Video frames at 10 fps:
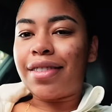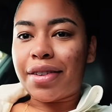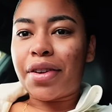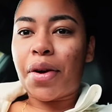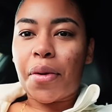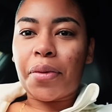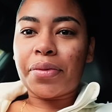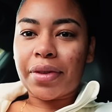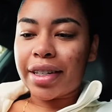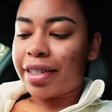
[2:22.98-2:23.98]
you know,
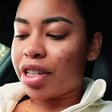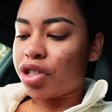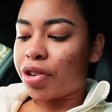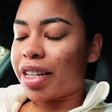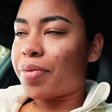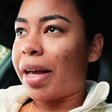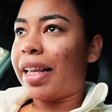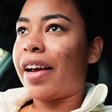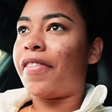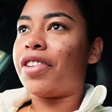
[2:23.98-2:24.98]
de-stress my
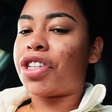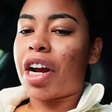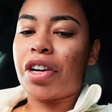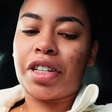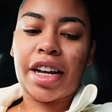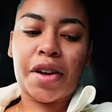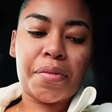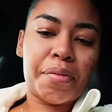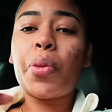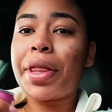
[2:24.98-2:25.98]
life. Shout out to
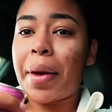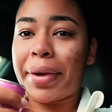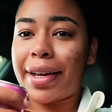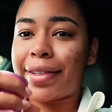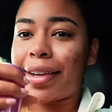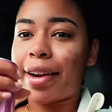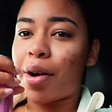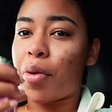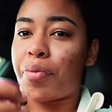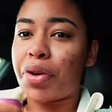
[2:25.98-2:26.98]
him. With that being said, I
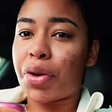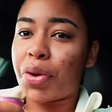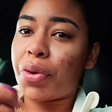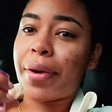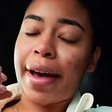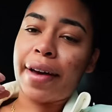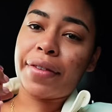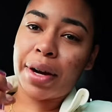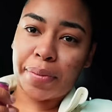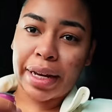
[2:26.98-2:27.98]
hope you
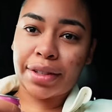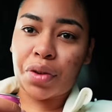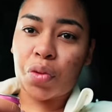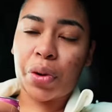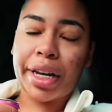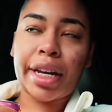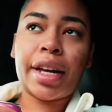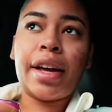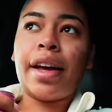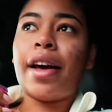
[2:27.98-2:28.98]
have an amazing week.
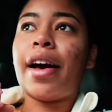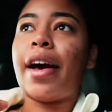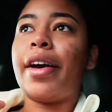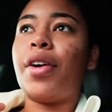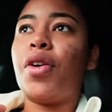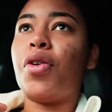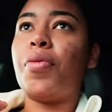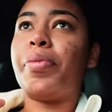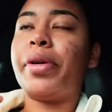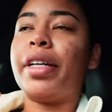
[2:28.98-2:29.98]
I
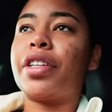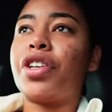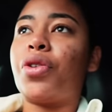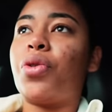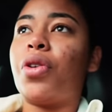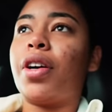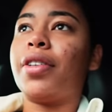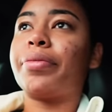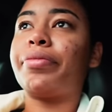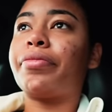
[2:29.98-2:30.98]
hope
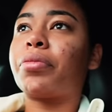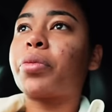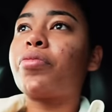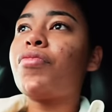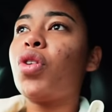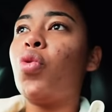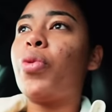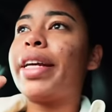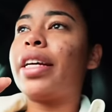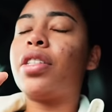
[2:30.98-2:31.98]
your
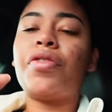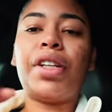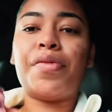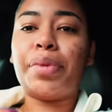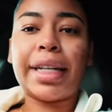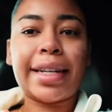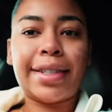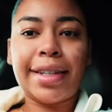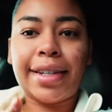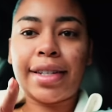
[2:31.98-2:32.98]
week is full of
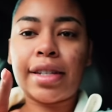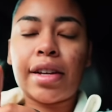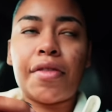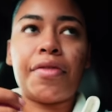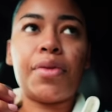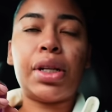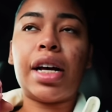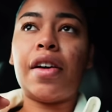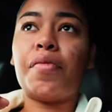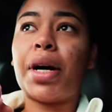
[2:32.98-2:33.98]
blessings, full
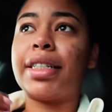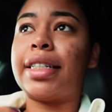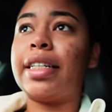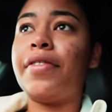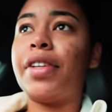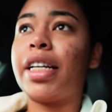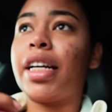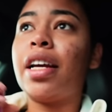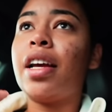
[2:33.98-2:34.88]
of positivity,